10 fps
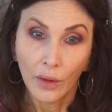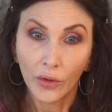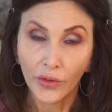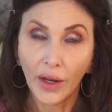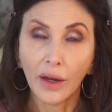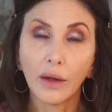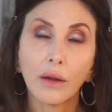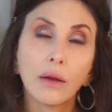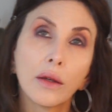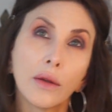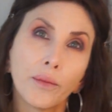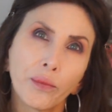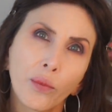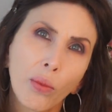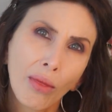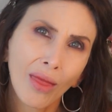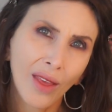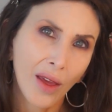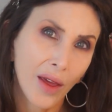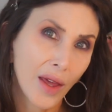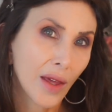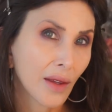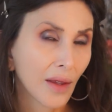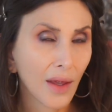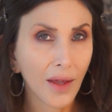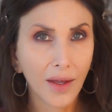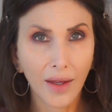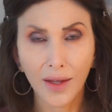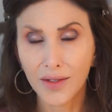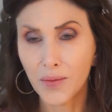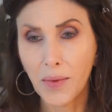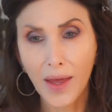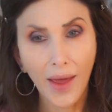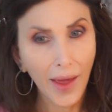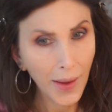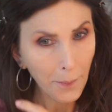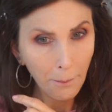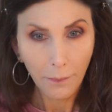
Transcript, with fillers: or taint. It gives me a